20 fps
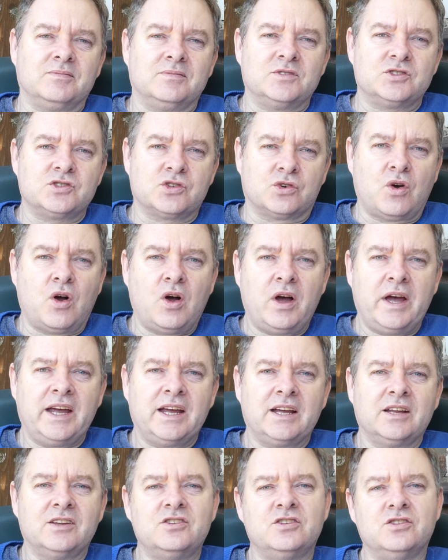
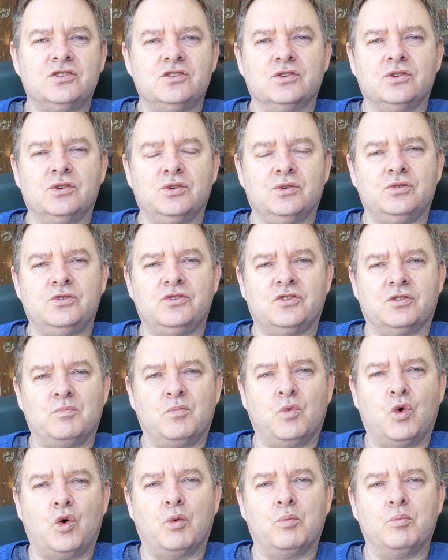trying to do
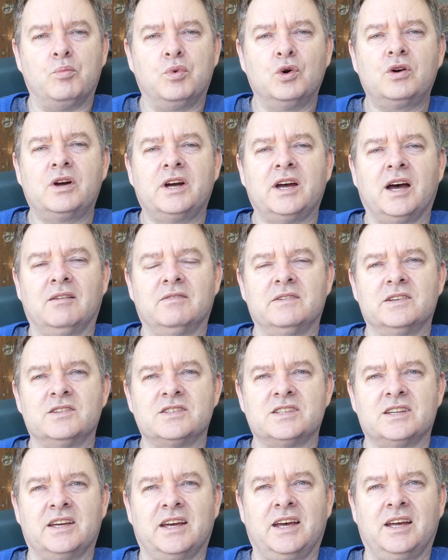some more book
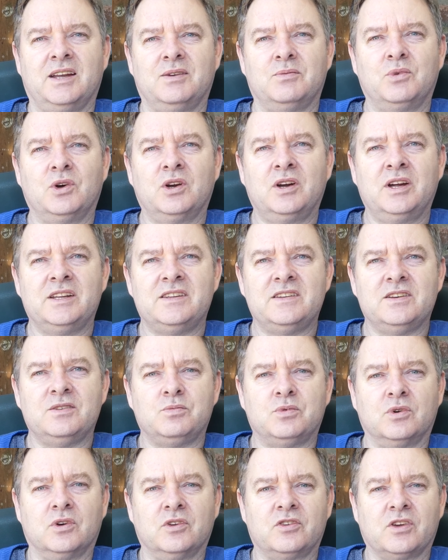covers, and what I
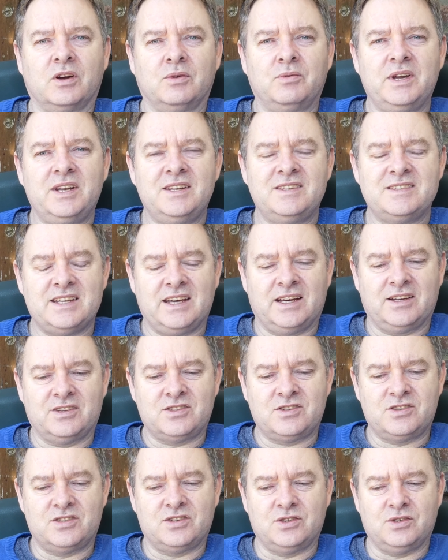did was I went
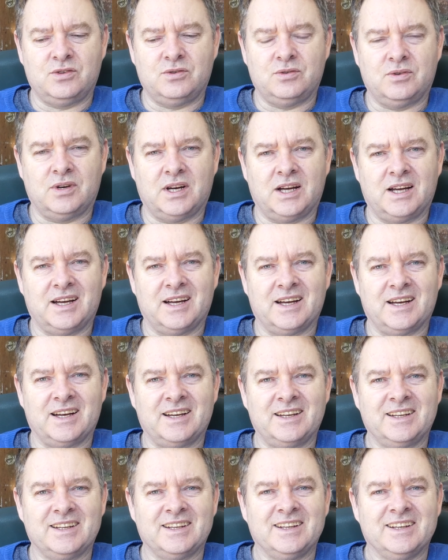down to
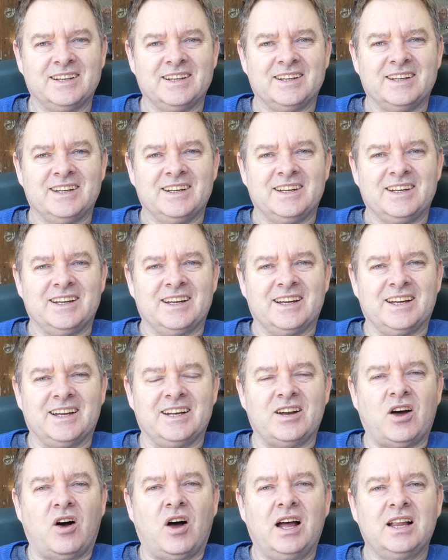
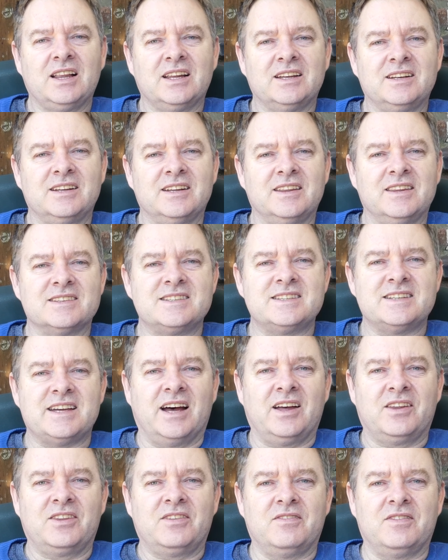an island in the
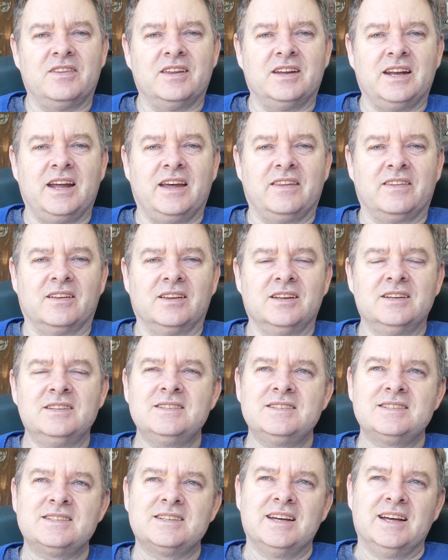south of the
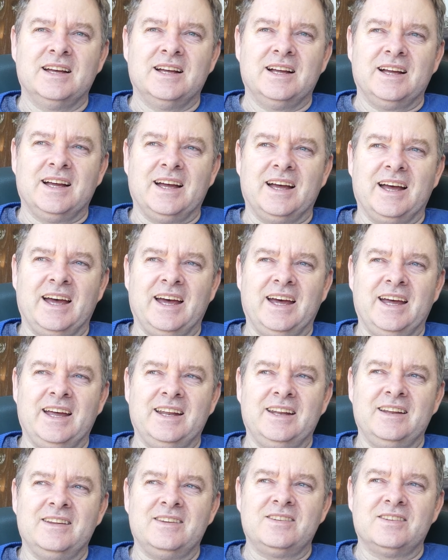Netherlands,
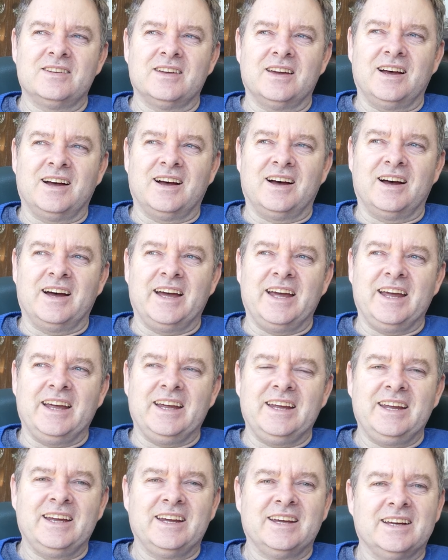and
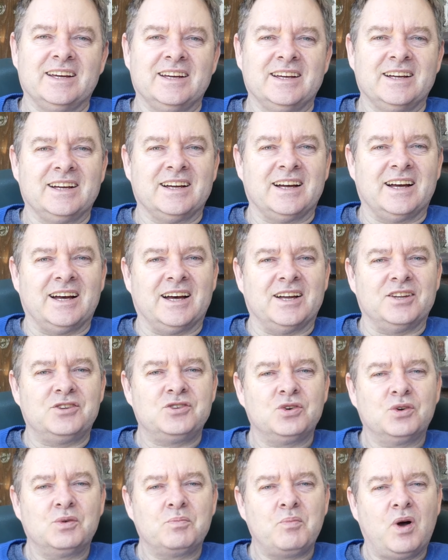I
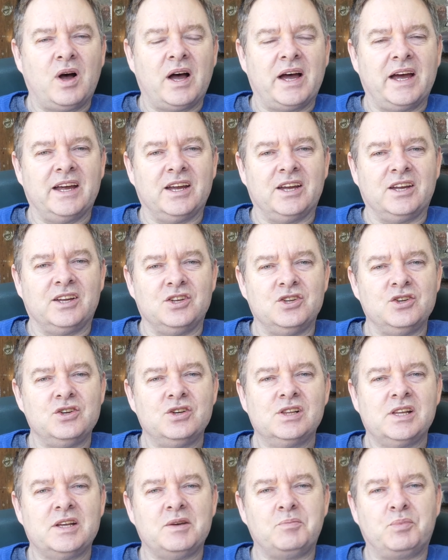took my
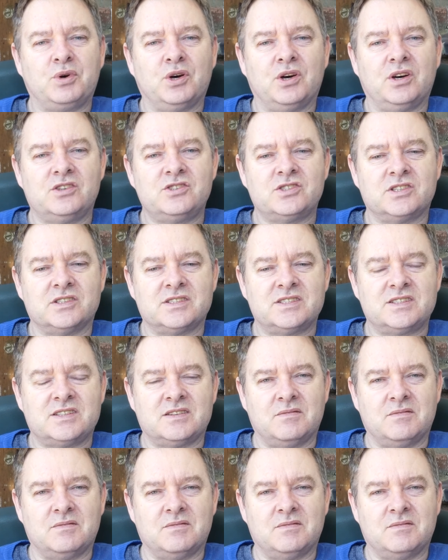newly purchased